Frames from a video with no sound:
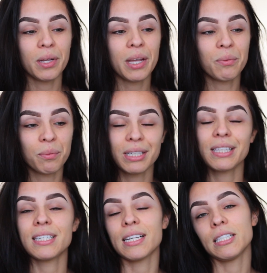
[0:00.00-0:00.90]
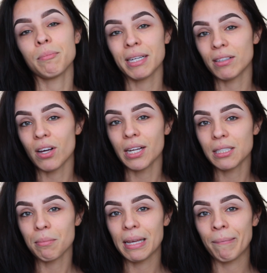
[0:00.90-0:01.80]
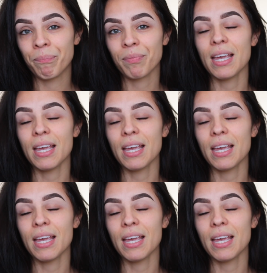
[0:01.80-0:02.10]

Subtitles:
it really does mean a lot to me,